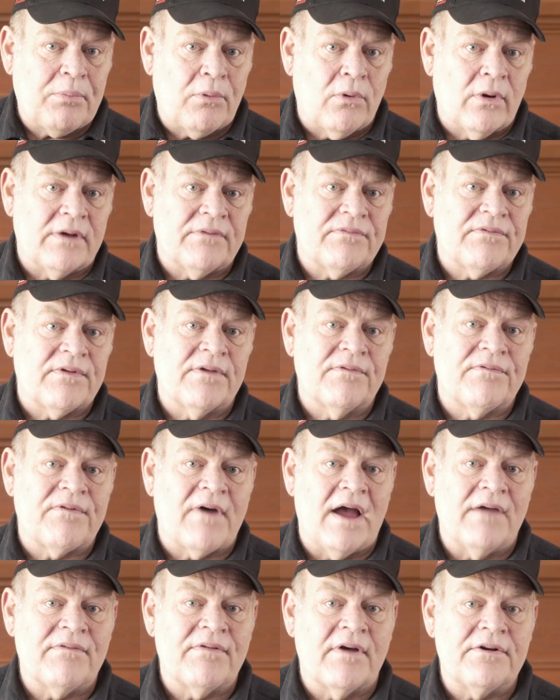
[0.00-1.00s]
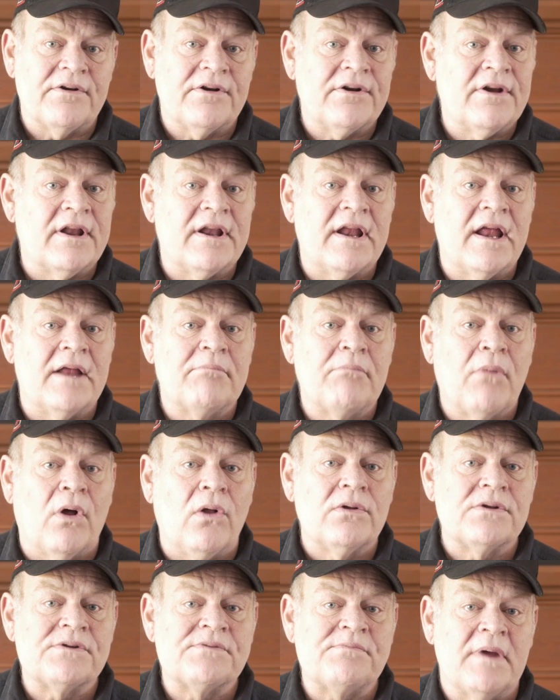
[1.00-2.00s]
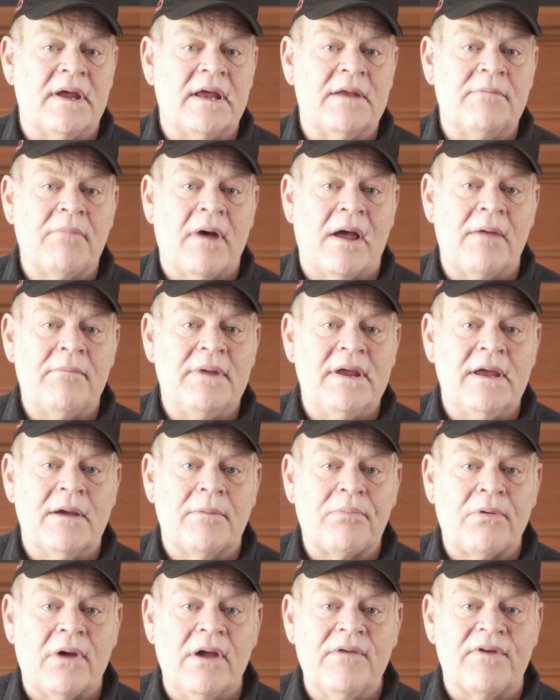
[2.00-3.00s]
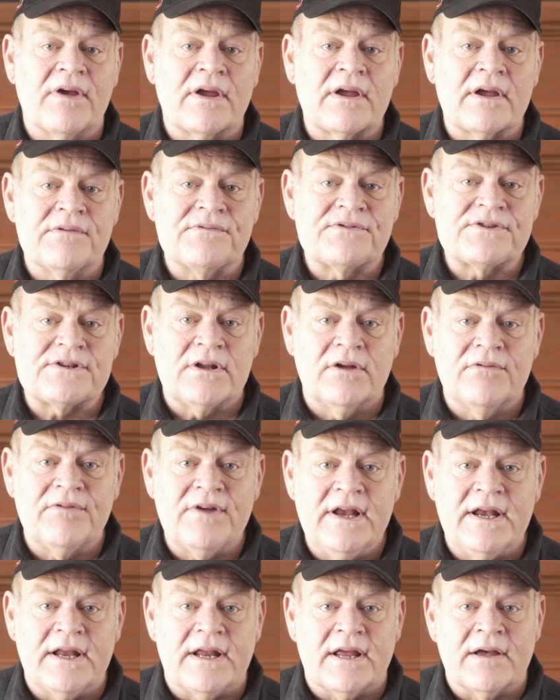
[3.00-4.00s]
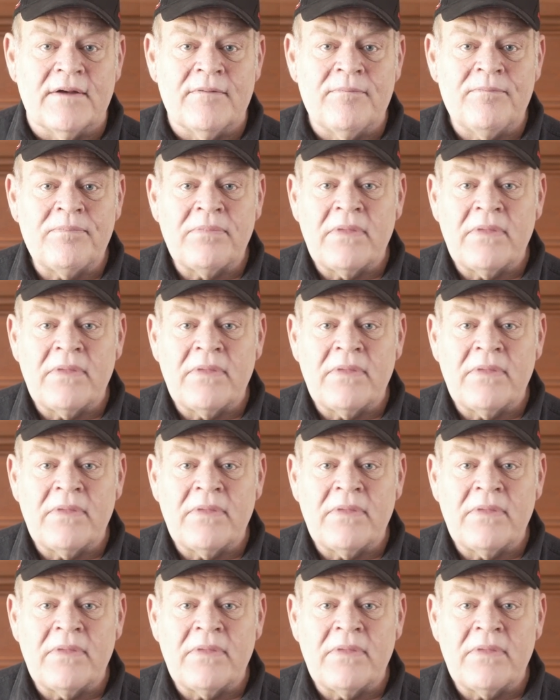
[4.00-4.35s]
point for the 500 and had molds made by Mia Previc of Slovenia.